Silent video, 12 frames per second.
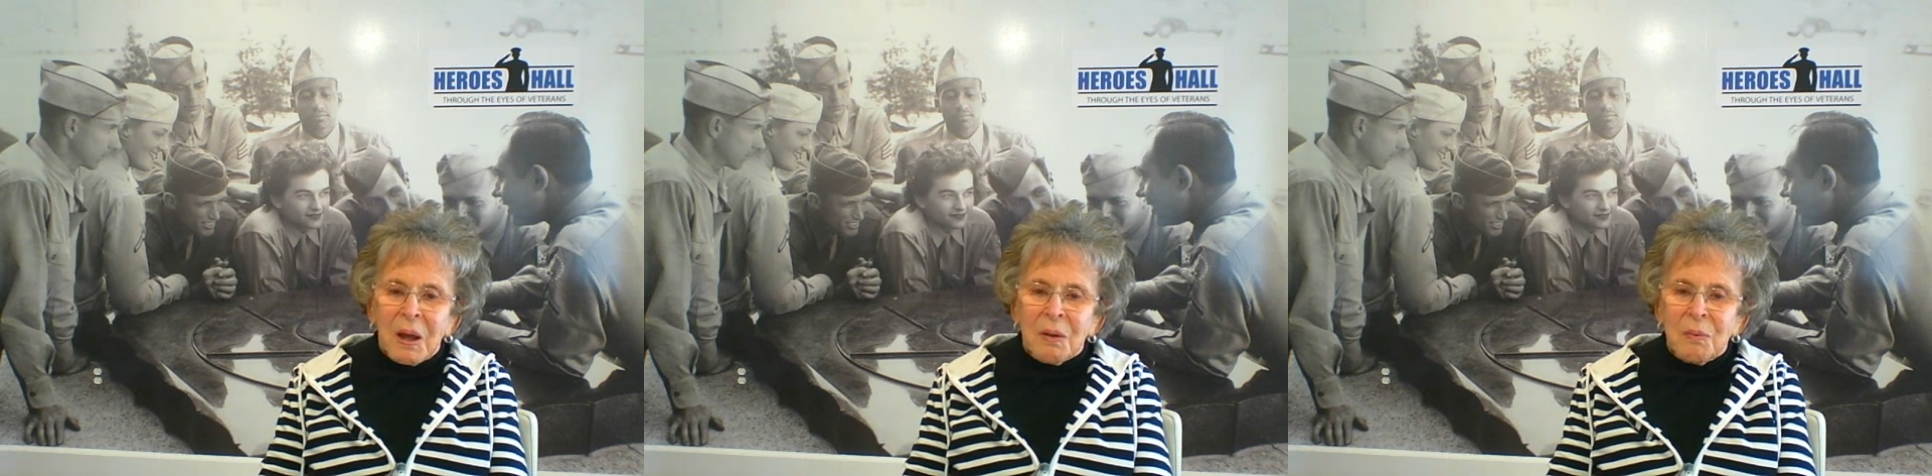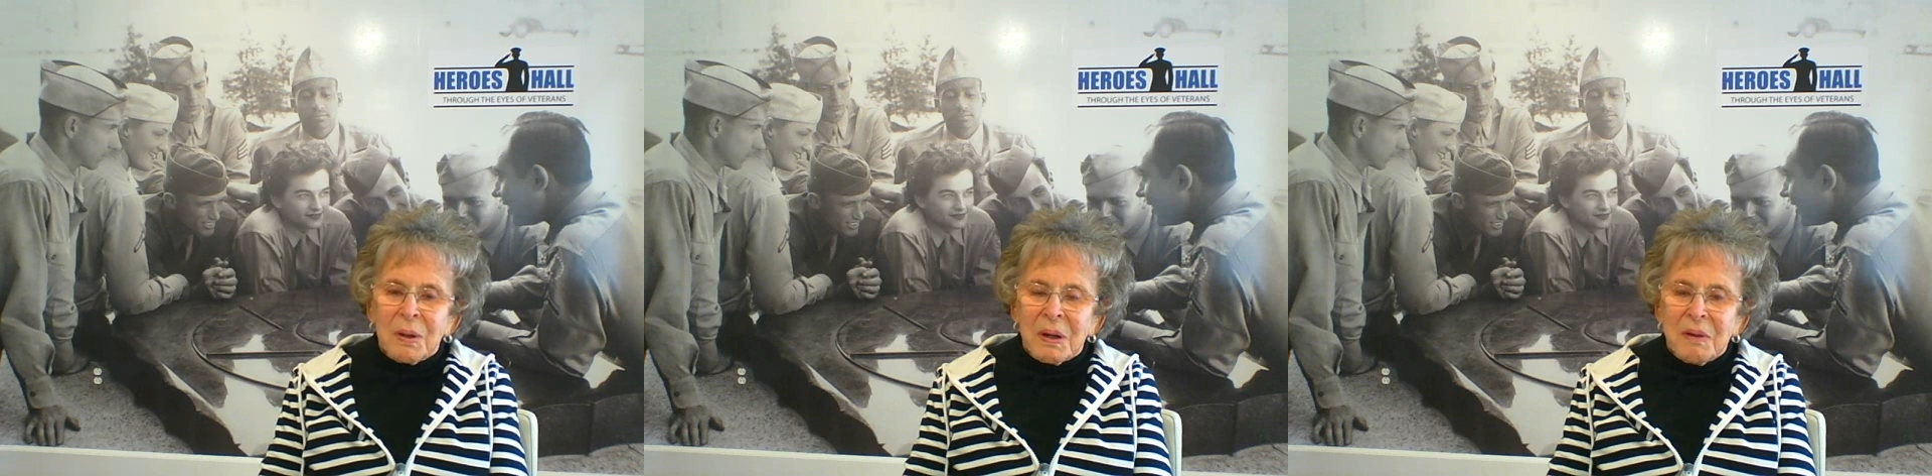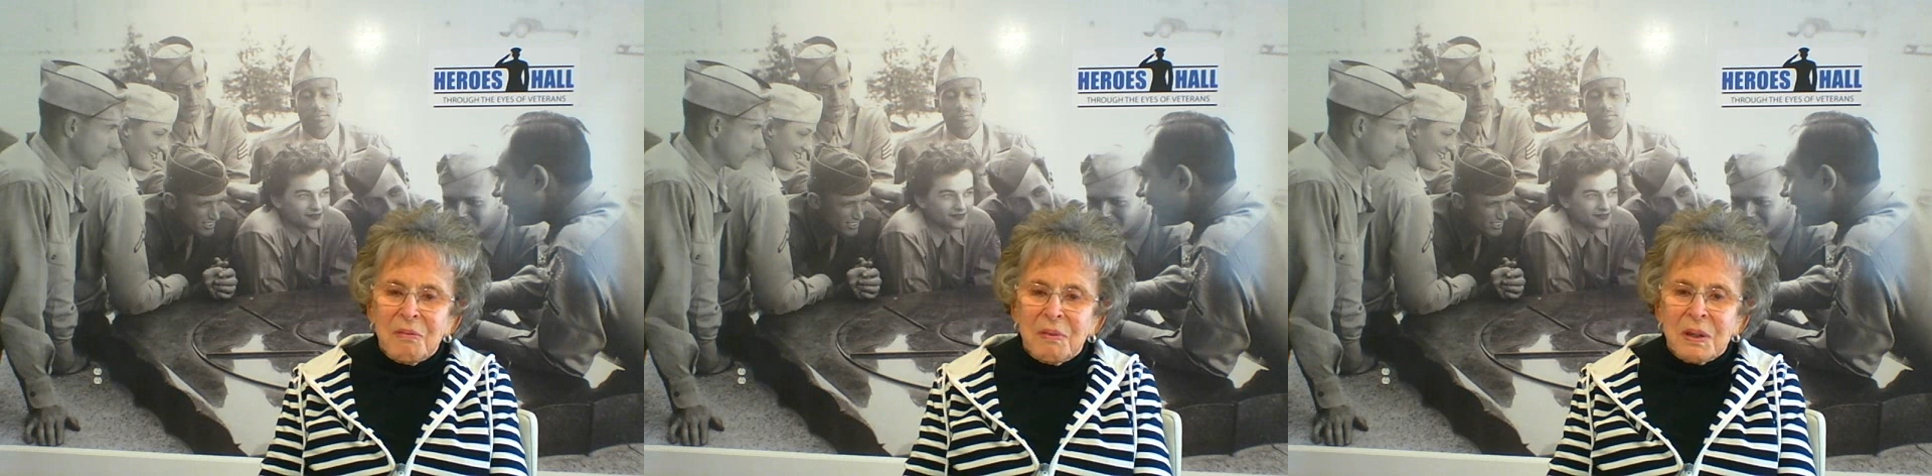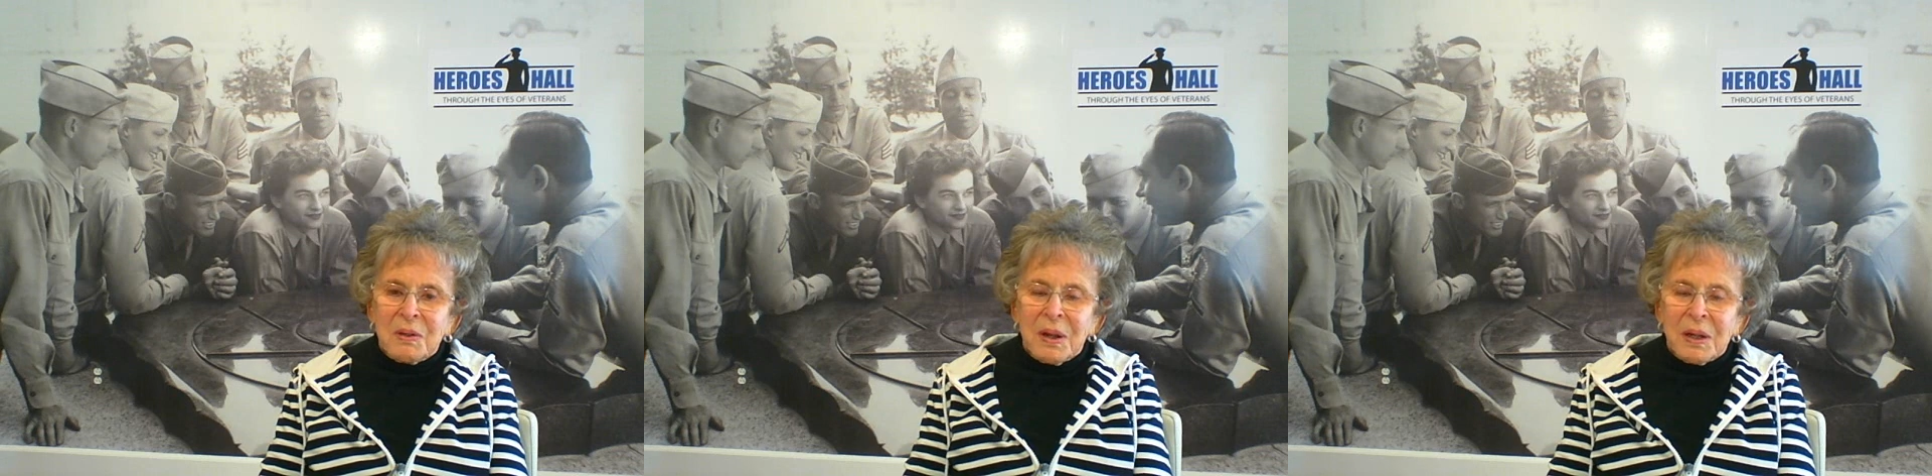When I
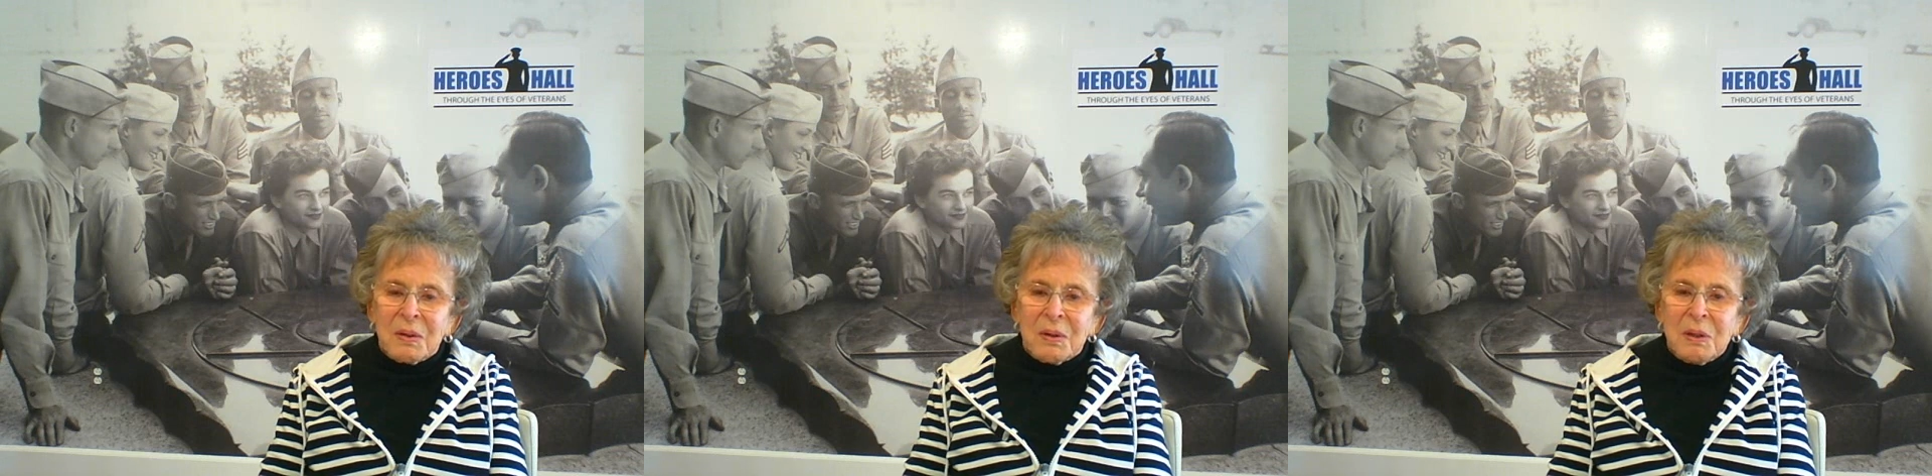found out